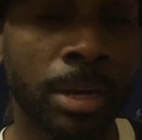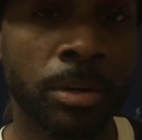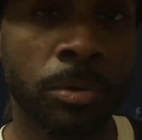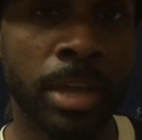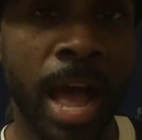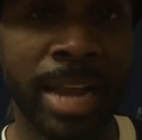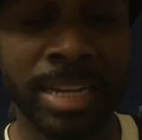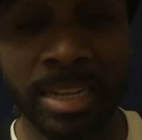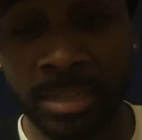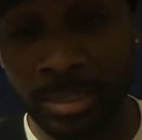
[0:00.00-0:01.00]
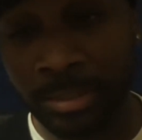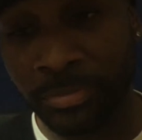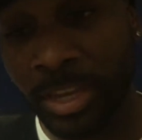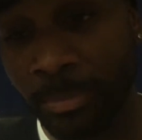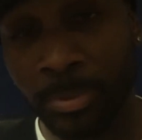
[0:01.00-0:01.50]
I know the idea
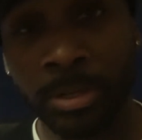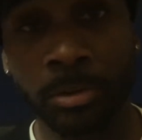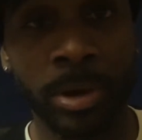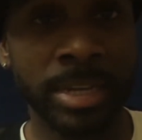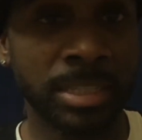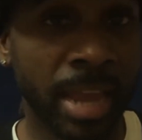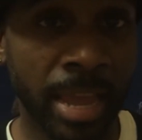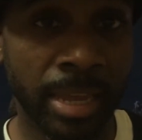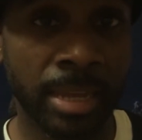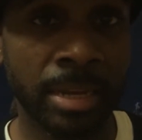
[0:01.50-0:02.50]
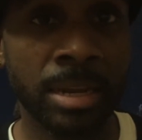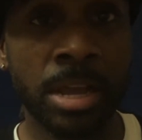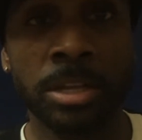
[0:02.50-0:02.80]
of keeping a great tank and